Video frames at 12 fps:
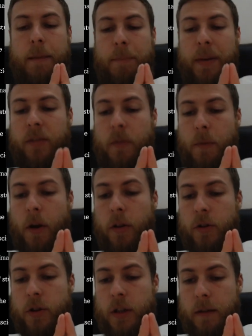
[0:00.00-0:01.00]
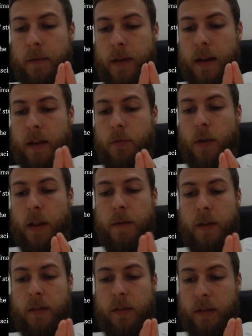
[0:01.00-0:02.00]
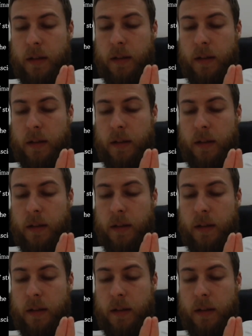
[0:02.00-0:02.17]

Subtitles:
Epistemology and its relevance